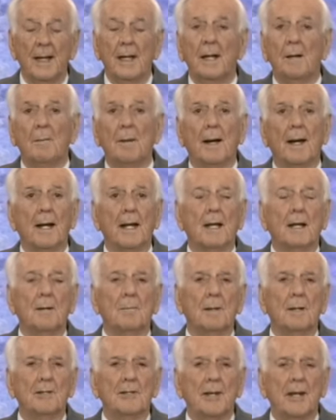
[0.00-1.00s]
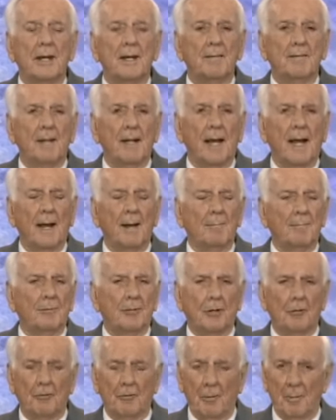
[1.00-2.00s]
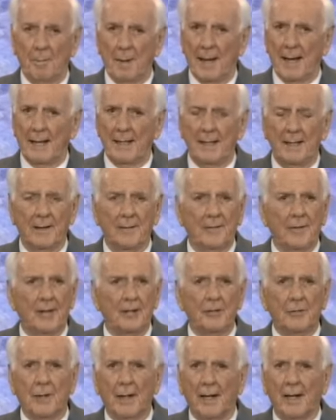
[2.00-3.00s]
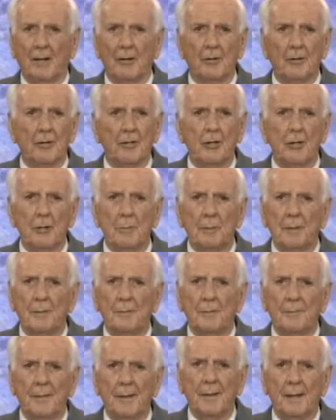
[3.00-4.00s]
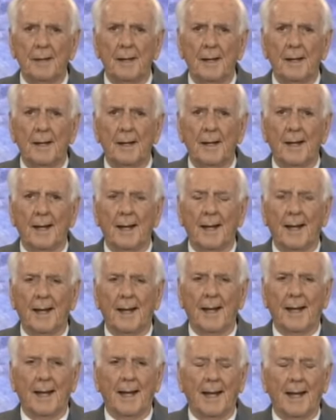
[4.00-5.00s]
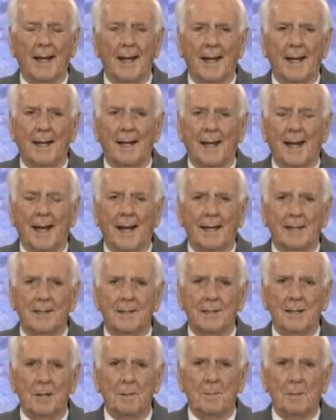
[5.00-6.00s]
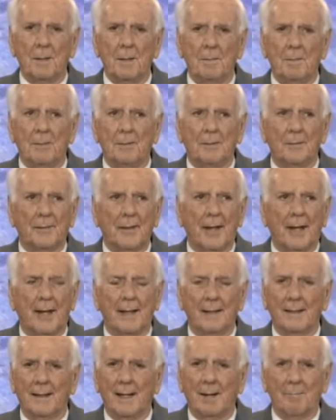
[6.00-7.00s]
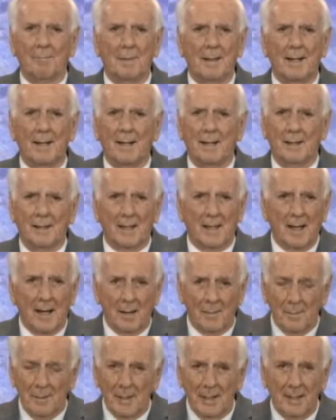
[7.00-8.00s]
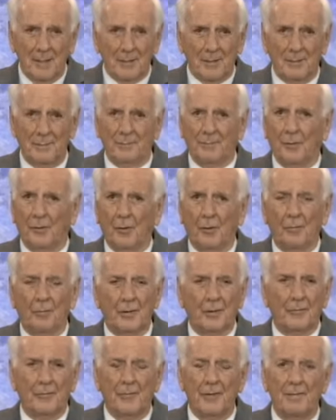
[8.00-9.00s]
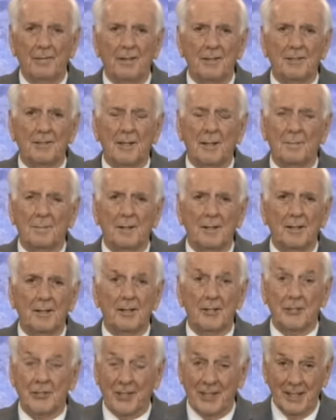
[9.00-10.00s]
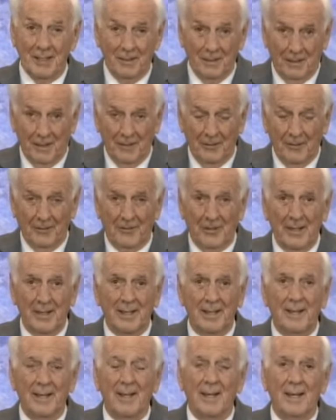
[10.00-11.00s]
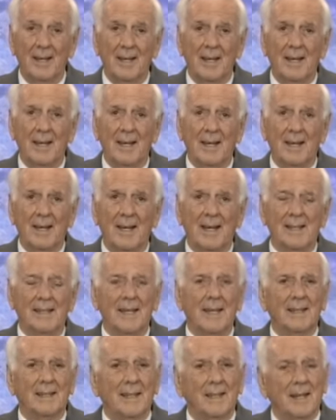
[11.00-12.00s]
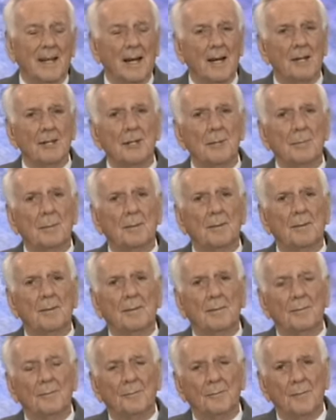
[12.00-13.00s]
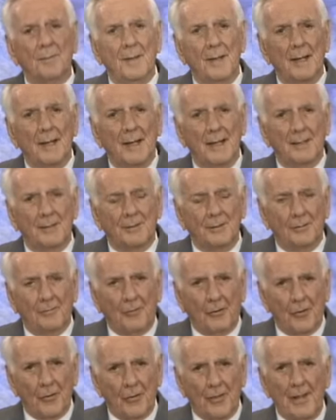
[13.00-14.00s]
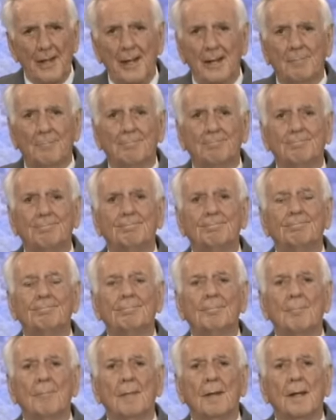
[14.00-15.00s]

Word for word: that anybody can be saved. And I'm so reminded of this when I go to Cuba and I see people that have been under communism for over 50 something years, still under it, and yet the gospel is for them.